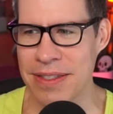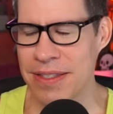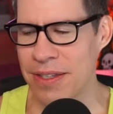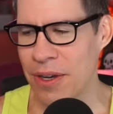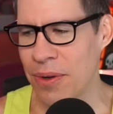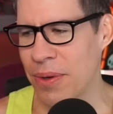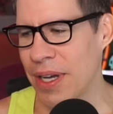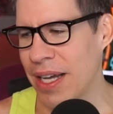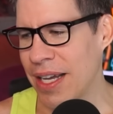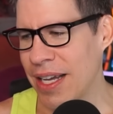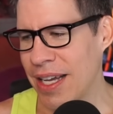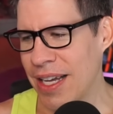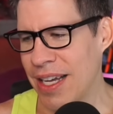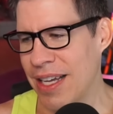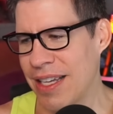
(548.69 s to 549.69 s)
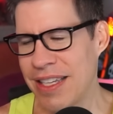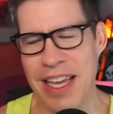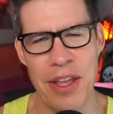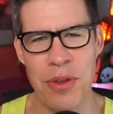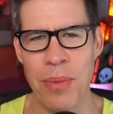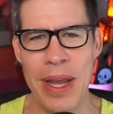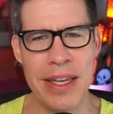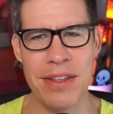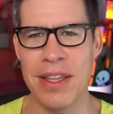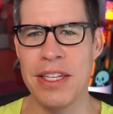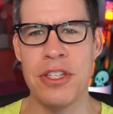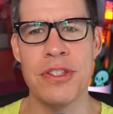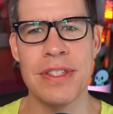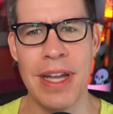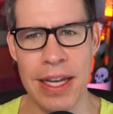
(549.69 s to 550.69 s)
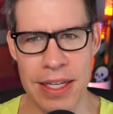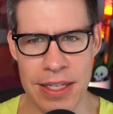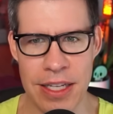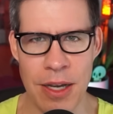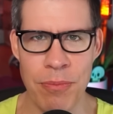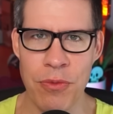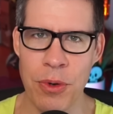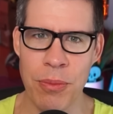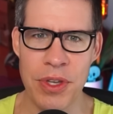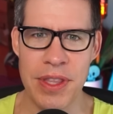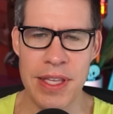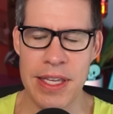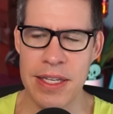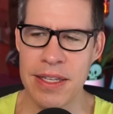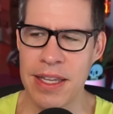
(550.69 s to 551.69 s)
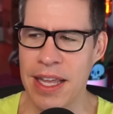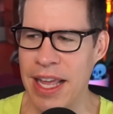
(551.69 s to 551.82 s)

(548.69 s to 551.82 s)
So, yeah, the regulation's not going to come from within.